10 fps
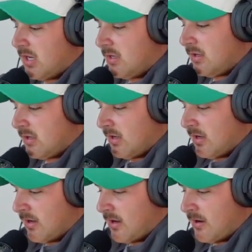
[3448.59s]
And
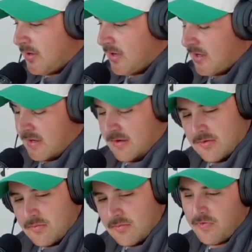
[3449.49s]
our
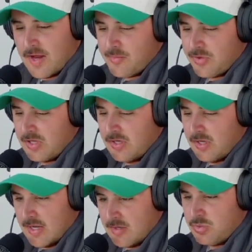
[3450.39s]
family
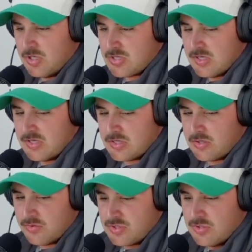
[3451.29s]
and business,
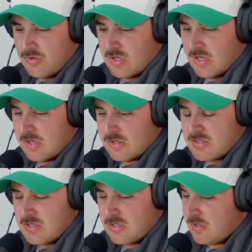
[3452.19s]
those two things,